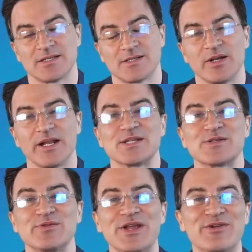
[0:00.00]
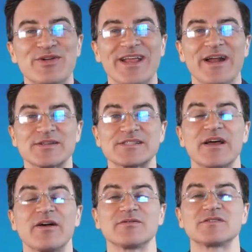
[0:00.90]
So let us recreate
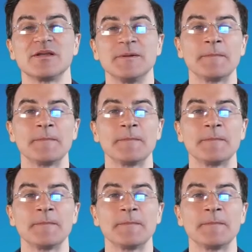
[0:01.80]
ourselves